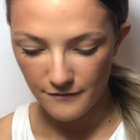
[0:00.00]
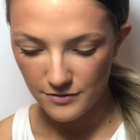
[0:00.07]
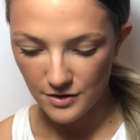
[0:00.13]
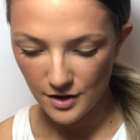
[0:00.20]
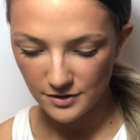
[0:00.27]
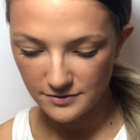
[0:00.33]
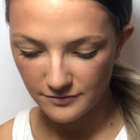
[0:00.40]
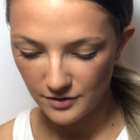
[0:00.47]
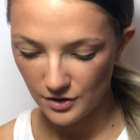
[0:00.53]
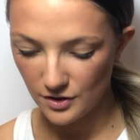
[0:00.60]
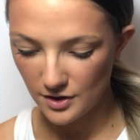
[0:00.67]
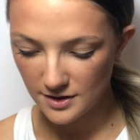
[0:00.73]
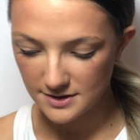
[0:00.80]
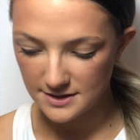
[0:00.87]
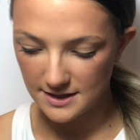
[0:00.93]
for those of you
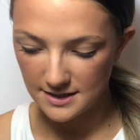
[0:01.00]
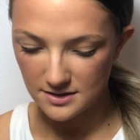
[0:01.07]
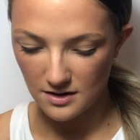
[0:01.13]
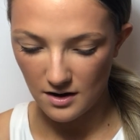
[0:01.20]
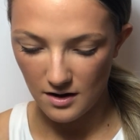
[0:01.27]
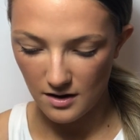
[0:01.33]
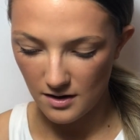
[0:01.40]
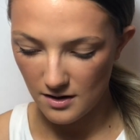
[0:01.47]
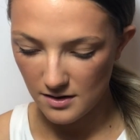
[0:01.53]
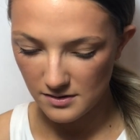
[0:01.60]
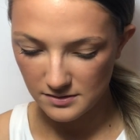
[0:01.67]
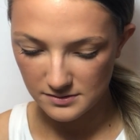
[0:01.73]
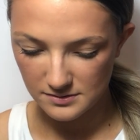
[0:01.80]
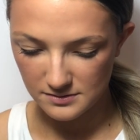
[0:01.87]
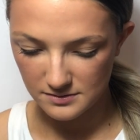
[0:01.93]
who did
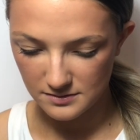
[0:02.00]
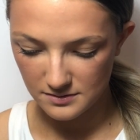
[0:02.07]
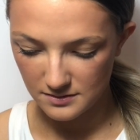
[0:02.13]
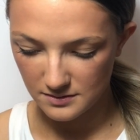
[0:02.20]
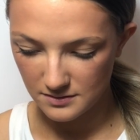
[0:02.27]
ask.